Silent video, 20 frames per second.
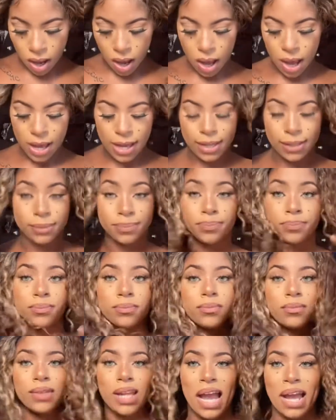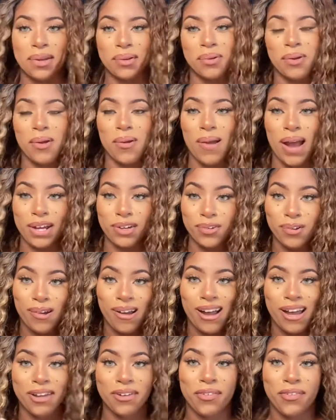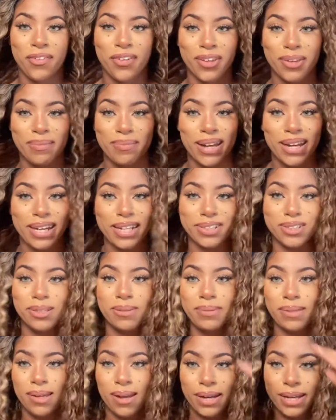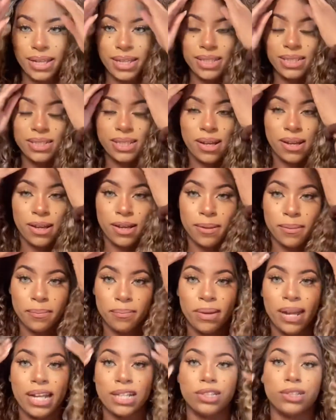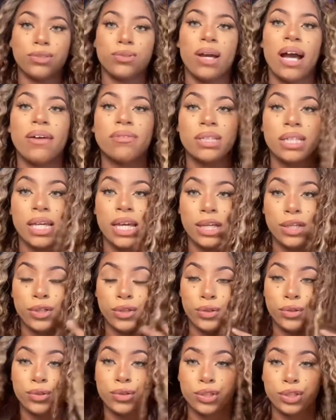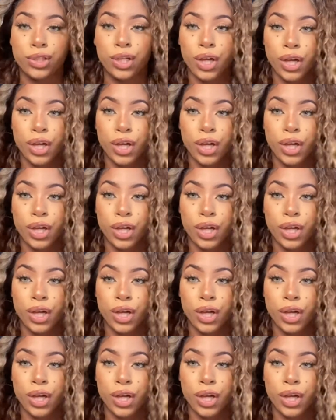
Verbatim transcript: I don't know how I feel about it, to be honest, but I do have to get used